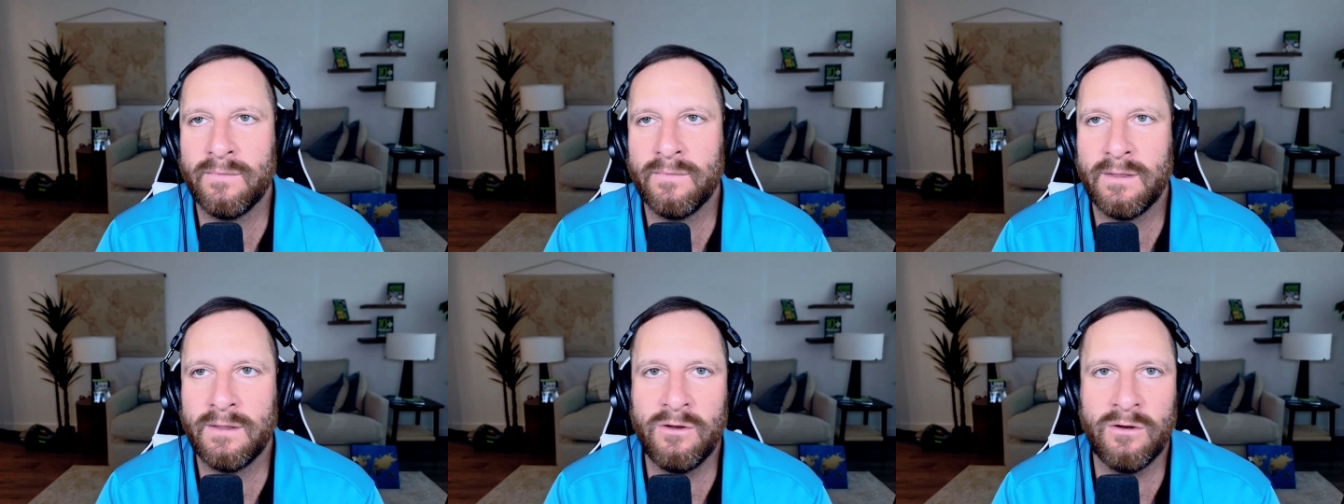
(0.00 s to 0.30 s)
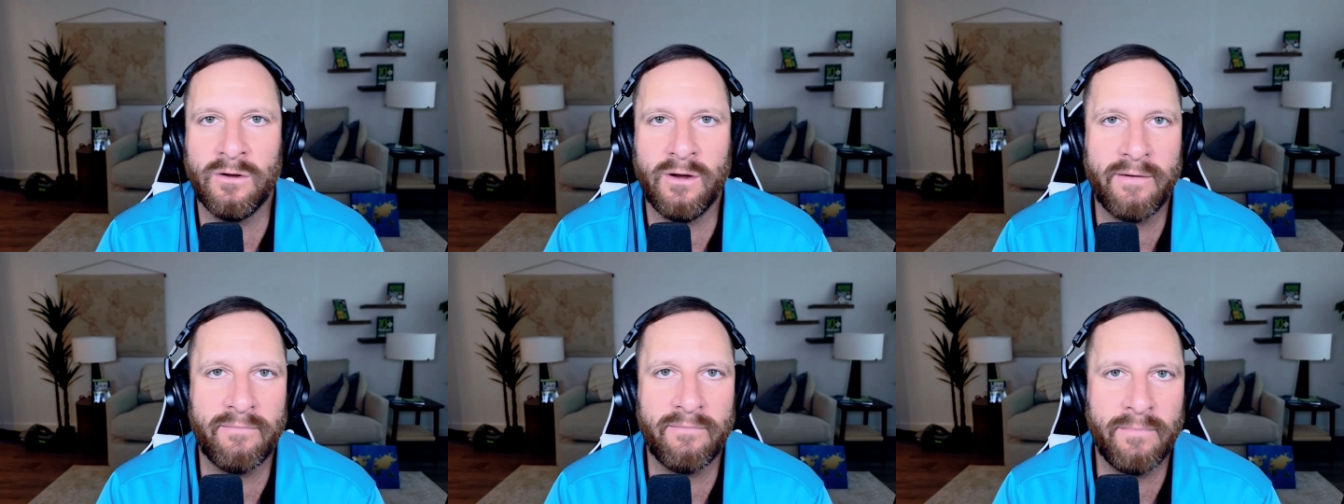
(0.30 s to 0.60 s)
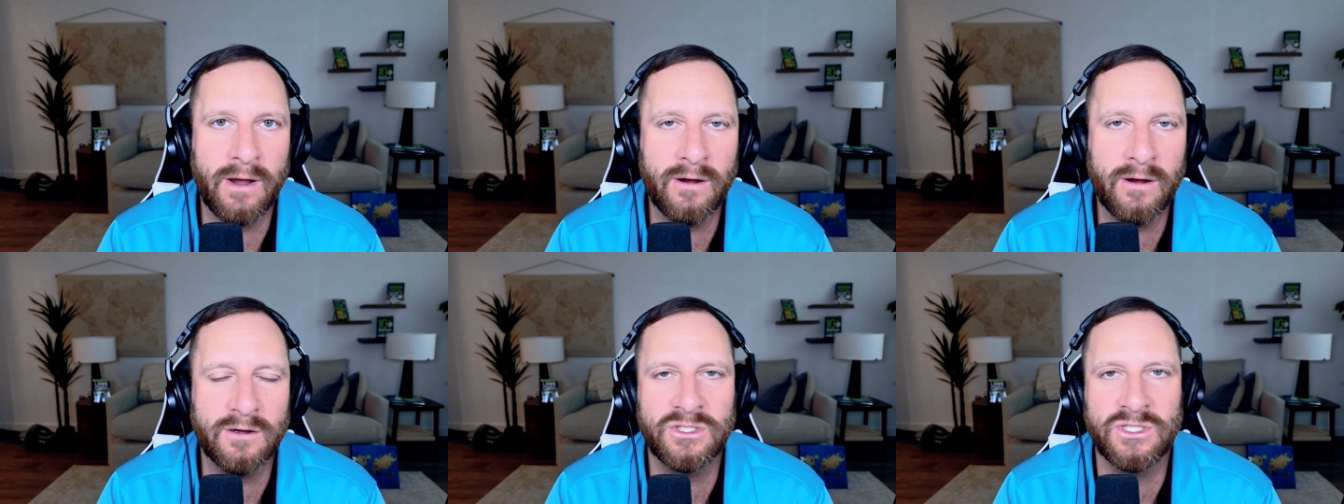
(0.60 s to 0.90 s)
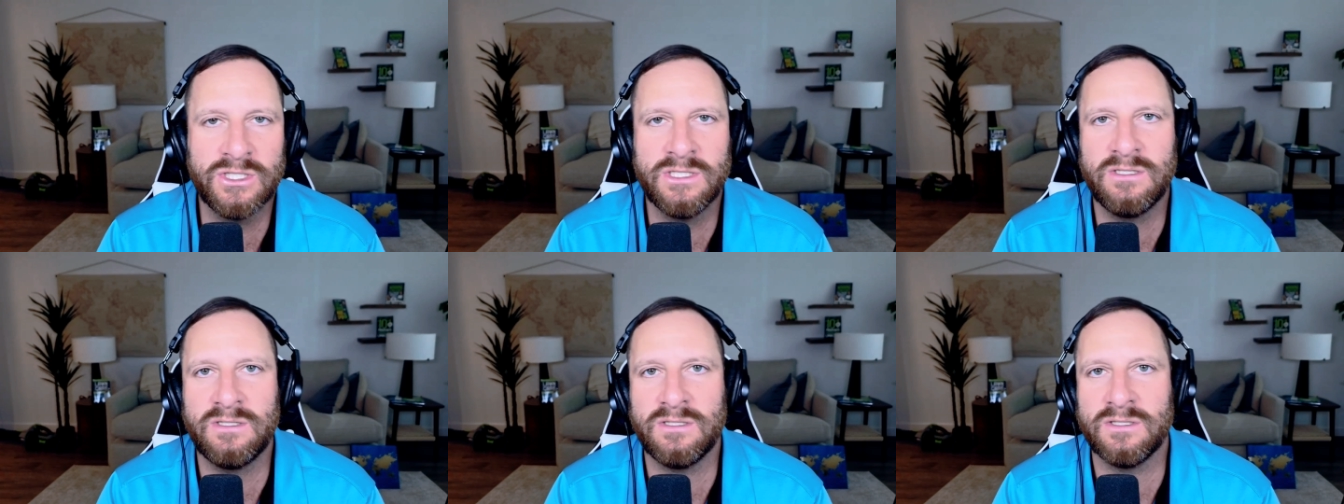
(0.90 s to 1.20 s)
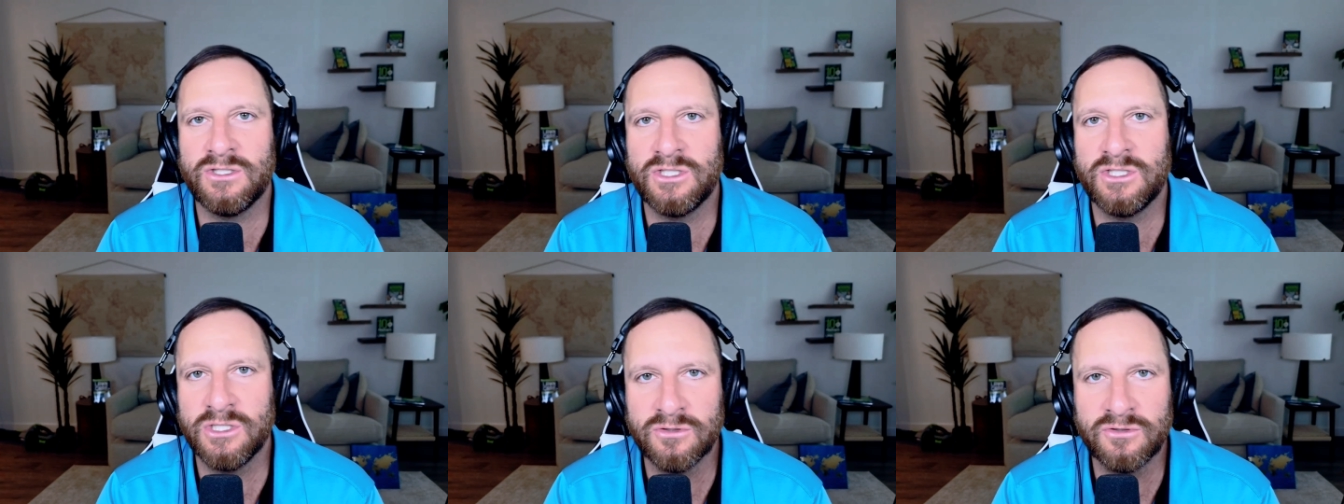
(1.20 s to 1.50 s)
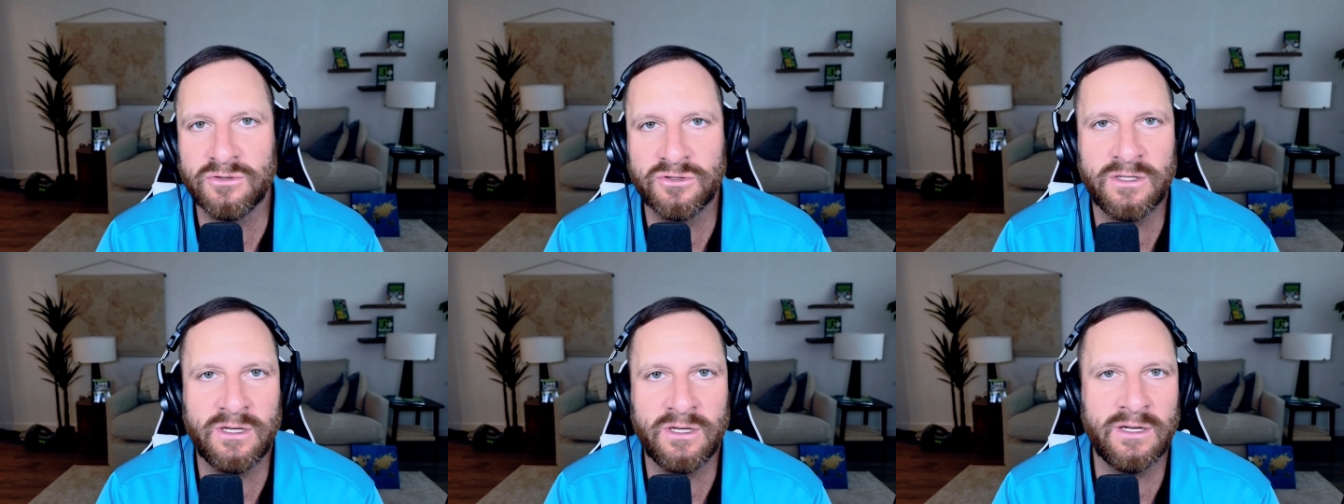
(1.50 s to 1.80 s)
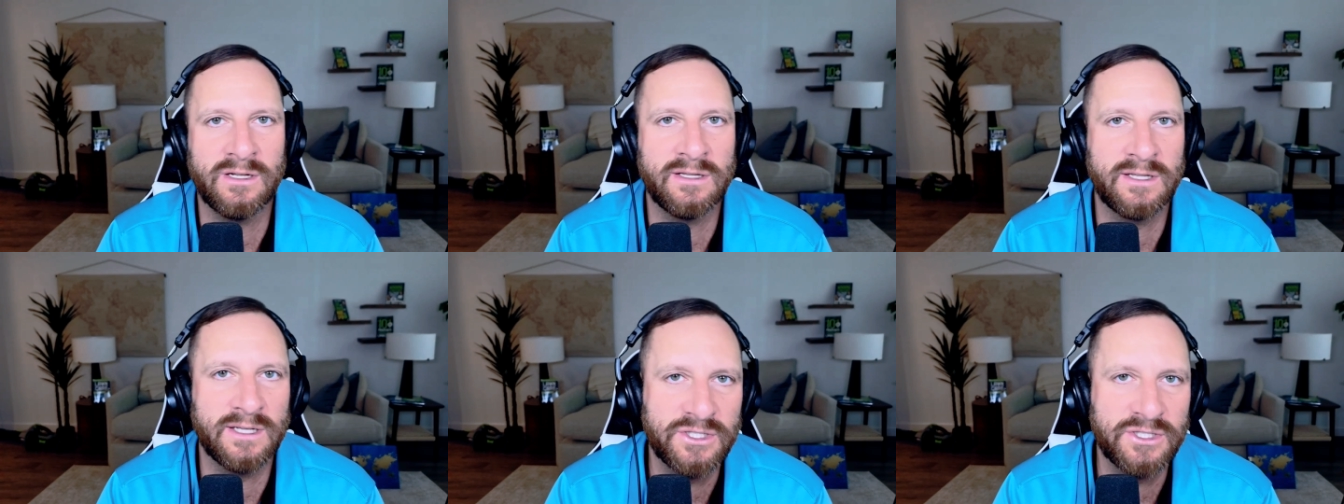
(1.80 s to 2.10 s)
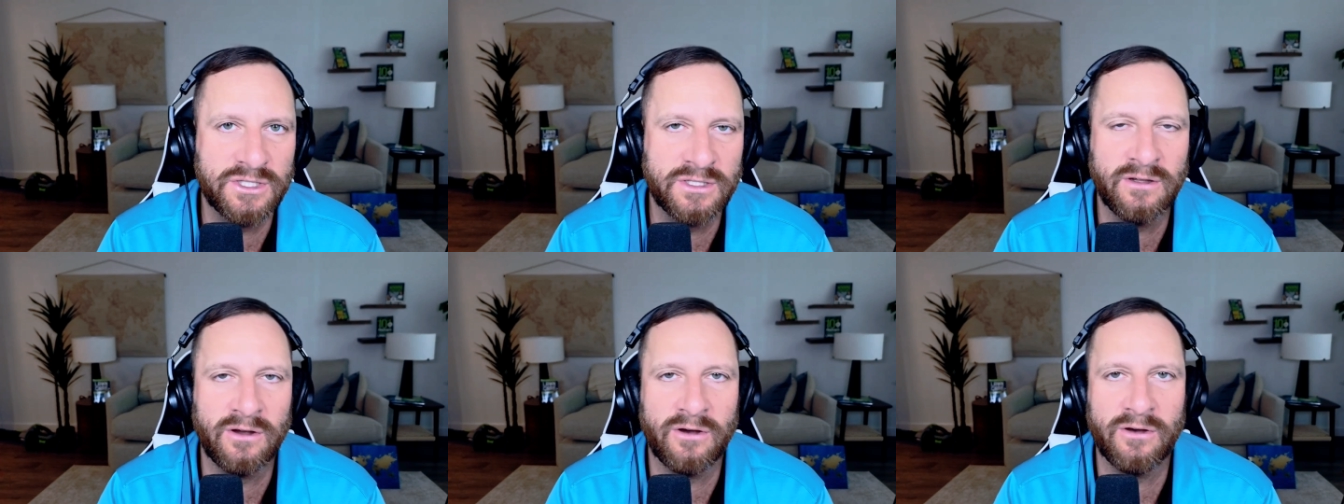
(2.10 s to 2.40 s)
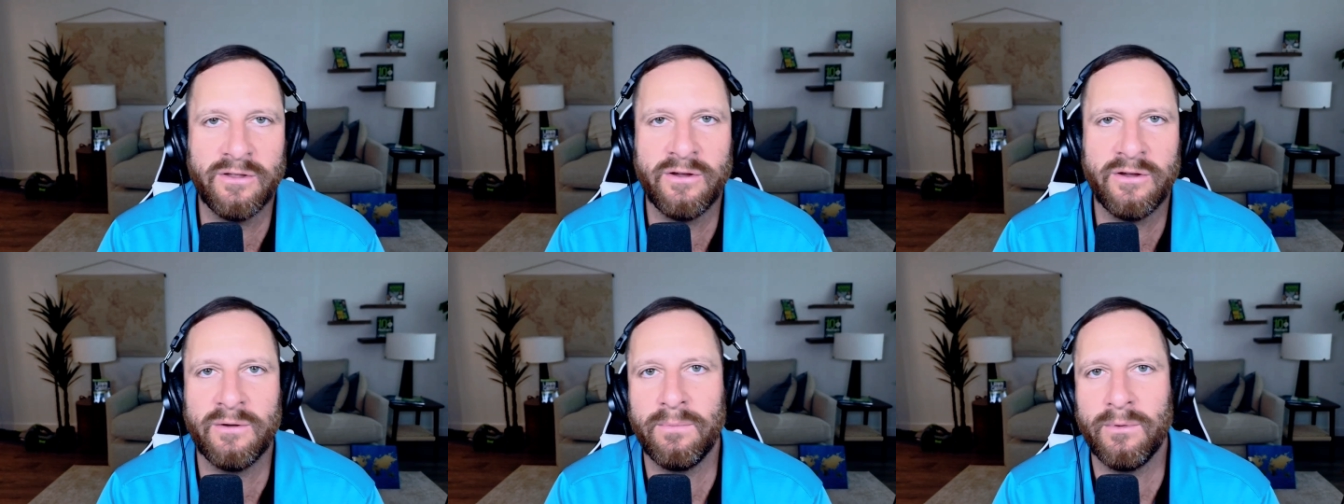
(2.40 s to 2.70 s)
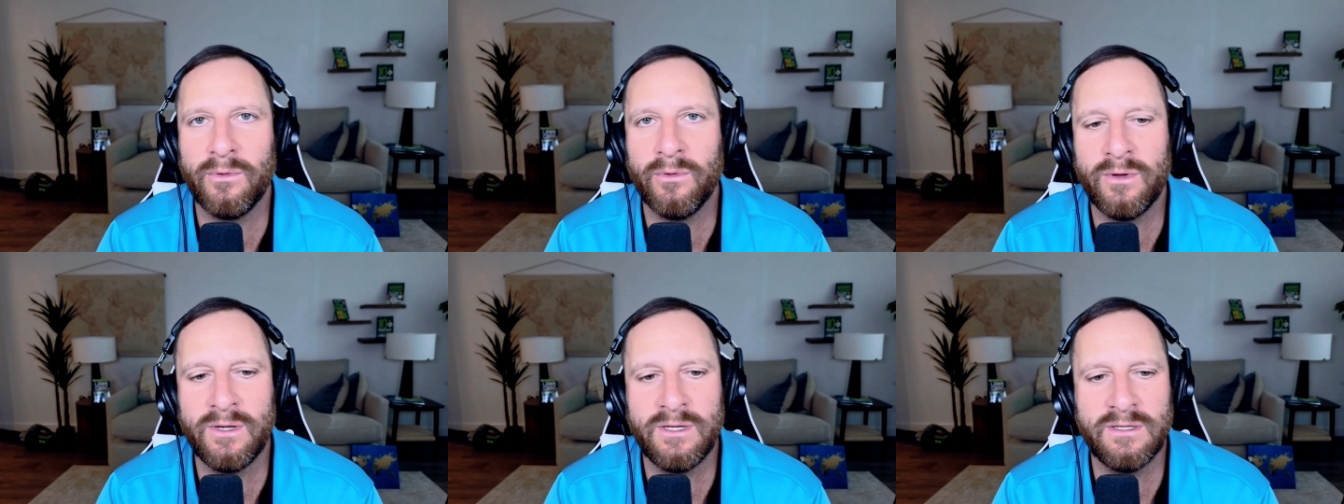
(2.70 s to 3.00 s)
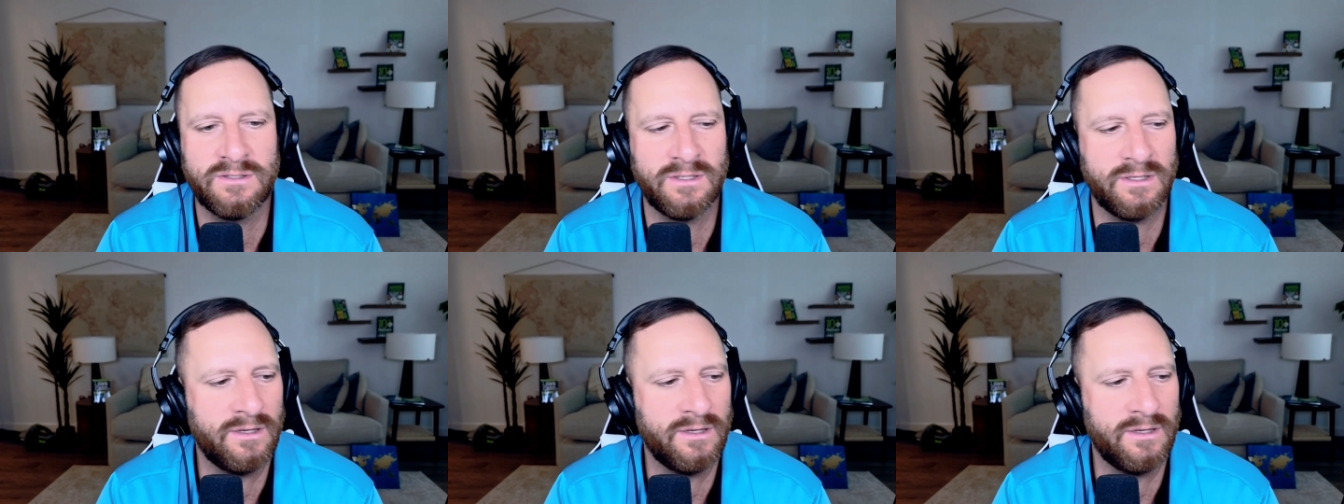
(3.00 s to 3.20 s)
you know, have marriages and children in addition to all their employees.